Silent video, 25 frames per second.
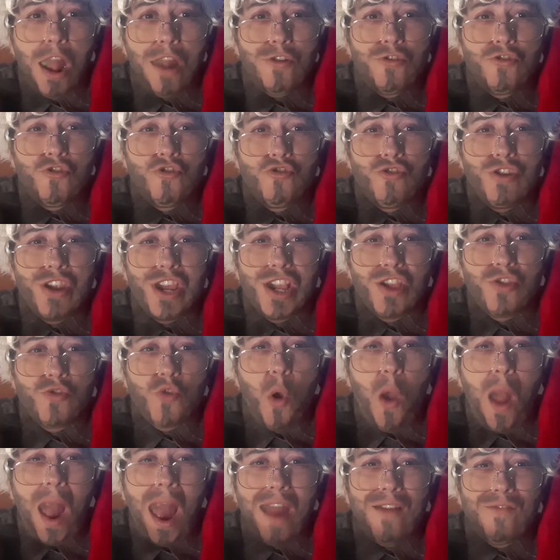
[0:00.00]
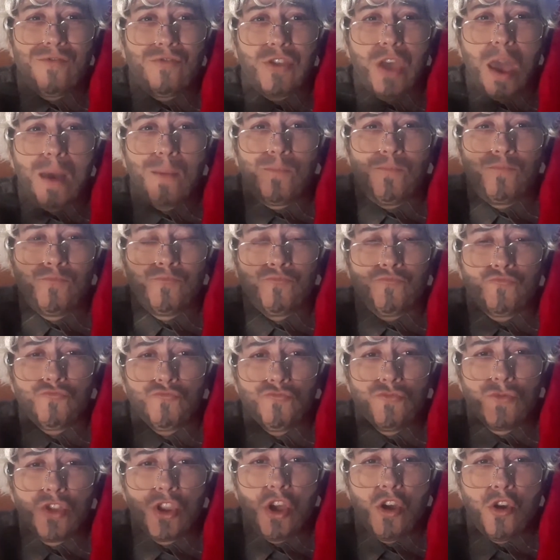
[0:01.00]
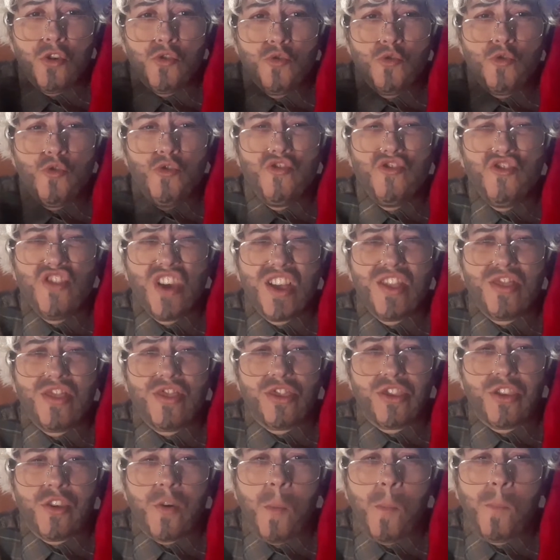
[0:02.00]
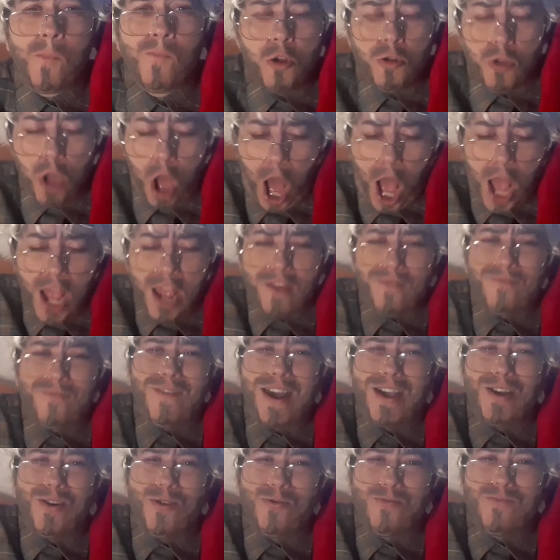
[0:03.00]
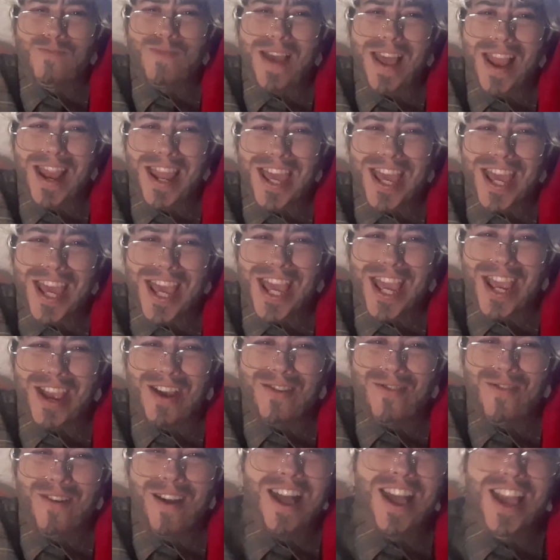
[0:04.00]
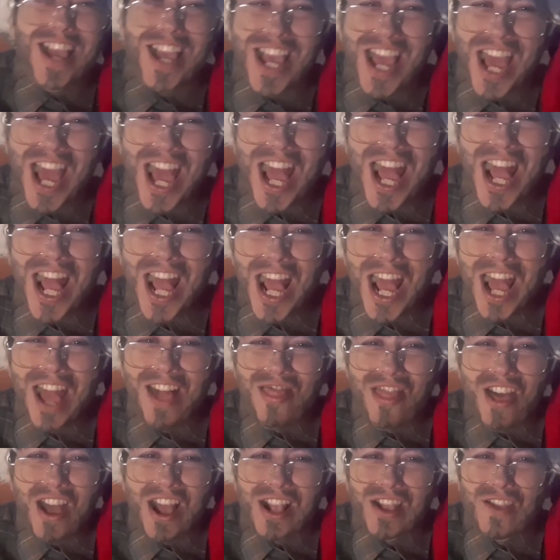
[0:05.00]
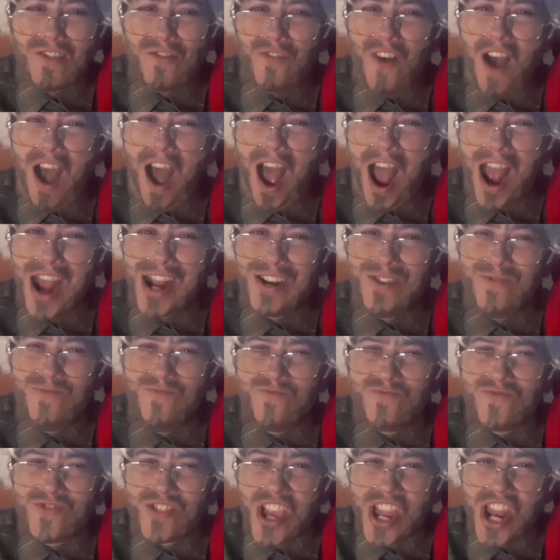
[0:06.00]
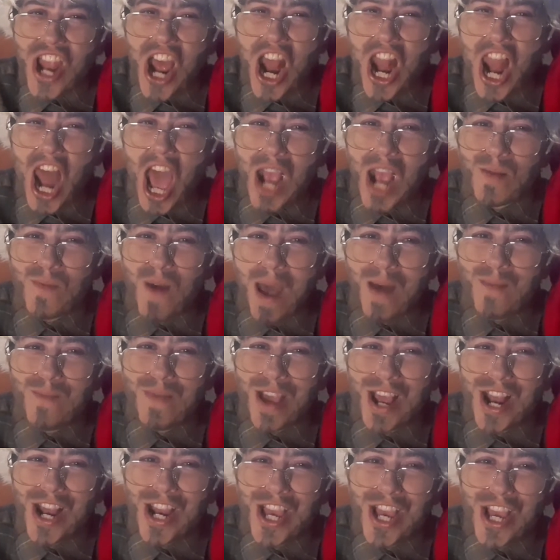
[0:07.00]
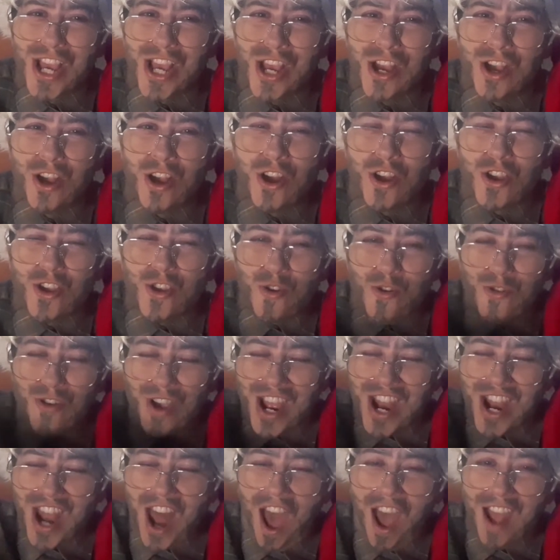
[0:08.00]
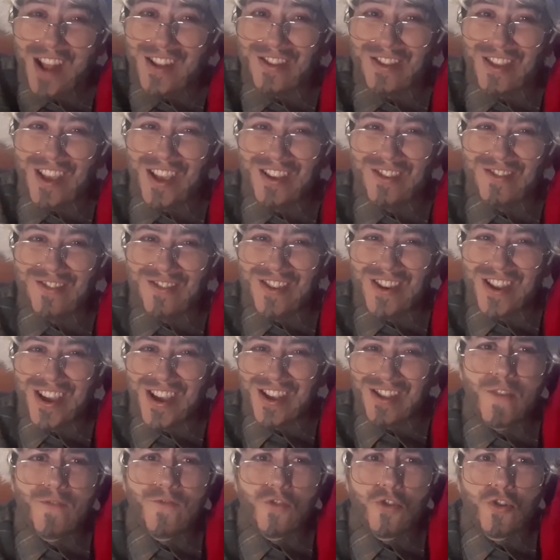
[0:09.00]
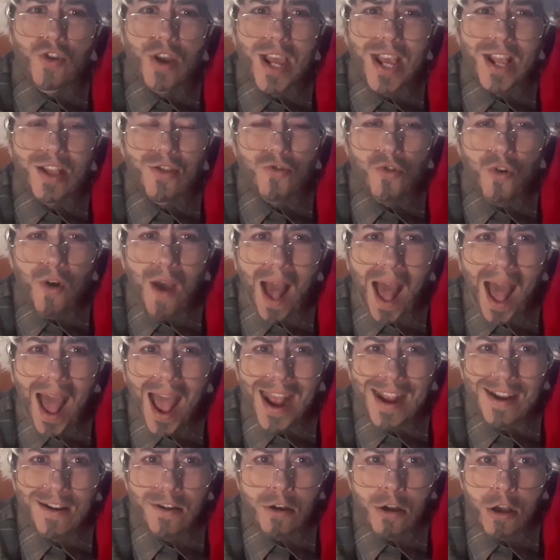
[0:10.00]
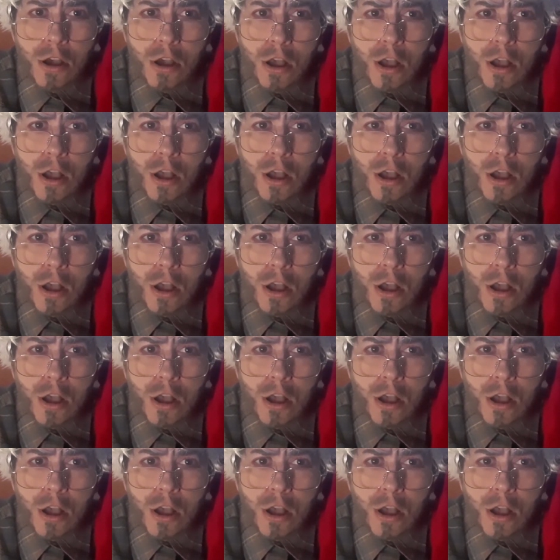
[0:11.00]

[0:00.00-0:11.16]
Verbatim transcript: You need to have some cushions. I have my own belly here, yeah, and that's fine. And I like my belly. You can hide things in it if you need to hide